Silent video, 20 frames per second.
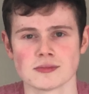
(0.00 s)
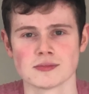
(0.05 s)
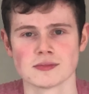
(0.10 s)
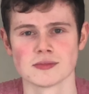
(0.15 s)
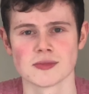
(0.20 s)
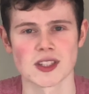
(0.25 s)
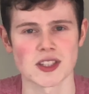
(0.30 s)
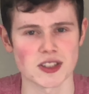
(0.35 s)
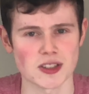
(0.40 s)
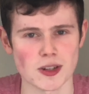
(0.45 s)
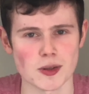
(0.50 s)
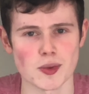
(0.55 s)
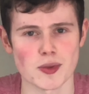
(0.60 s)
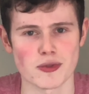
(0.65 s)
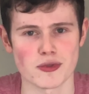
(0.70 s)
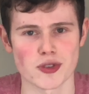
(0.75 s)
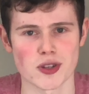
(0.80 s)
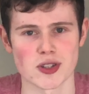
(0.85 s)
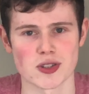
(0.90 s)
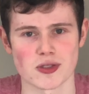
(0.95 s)
Let's start with
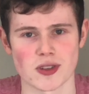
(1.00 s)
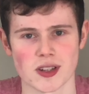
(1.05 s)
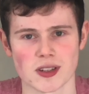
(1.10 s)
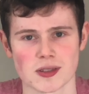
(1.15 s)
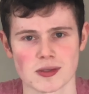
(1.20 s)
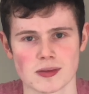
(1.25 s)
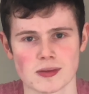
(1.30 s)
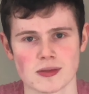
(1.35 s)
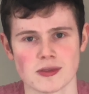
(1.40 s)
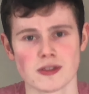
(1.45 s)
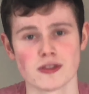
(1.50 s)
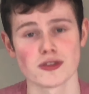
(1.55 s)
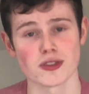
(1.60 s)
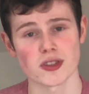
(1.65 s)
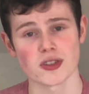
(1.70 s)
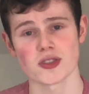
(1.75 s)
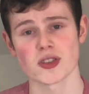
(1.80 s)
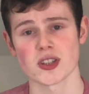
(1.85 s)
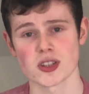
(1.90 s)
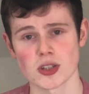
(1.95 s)
FreeTrade.
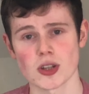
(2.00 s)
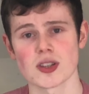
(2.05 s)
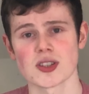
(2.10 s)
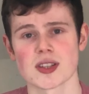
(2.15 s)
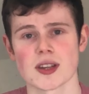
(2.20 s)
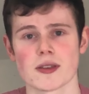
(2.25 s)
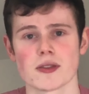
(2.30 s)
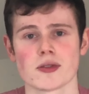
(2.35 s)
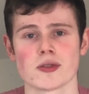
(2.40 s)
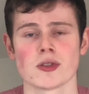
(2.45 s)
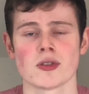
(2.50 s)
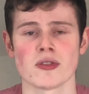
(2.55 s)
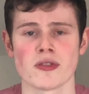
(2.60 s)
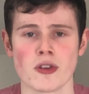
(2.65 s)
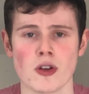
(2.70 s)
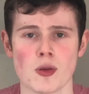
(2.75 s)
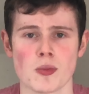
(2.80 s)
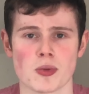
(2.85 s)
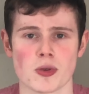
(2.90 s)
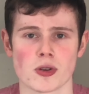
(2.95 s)
FreeTrade does have a
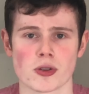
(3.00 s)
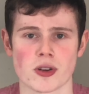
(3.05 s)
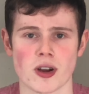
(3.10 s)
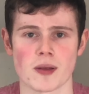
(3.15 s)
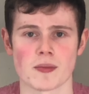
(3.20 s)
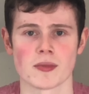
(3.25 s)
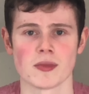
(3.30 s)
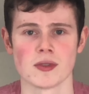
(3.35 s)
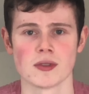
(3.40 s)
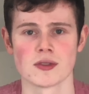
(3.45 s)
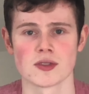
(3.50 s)
referral program,